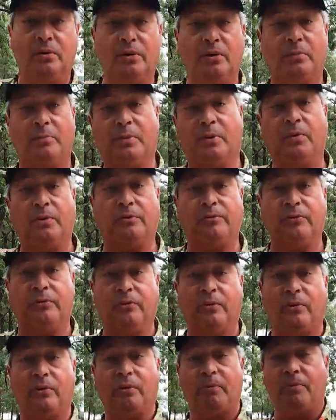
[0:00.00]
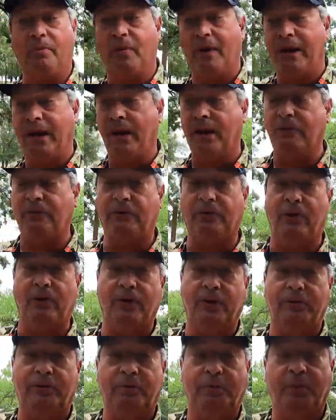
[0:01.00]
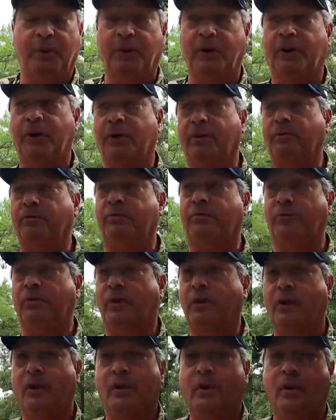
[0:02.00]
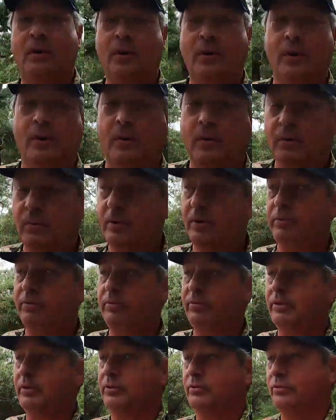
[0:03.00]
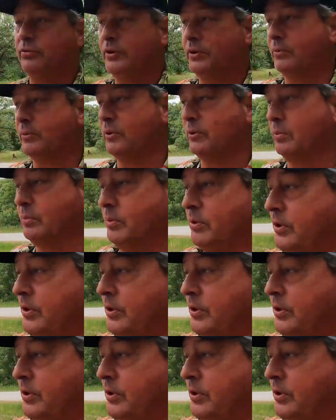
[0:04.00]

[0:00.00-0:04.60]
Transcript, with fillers: the personal hands-on experience with the Zero